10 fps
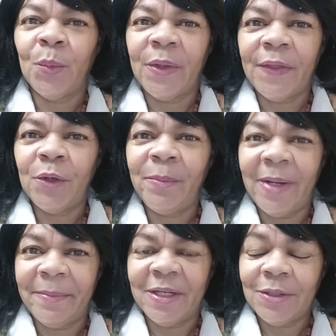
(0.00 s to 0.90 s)
without
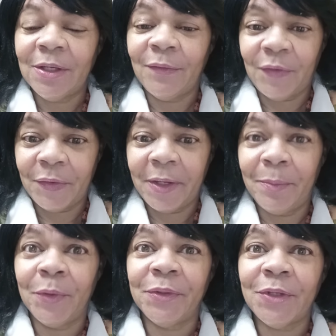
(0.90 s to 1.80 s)
blemish, for a
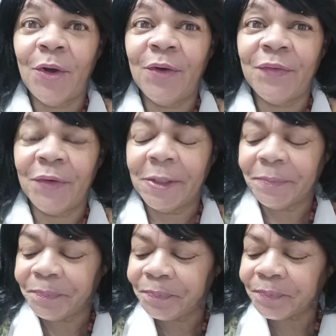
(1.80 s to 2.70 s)
burnt offering.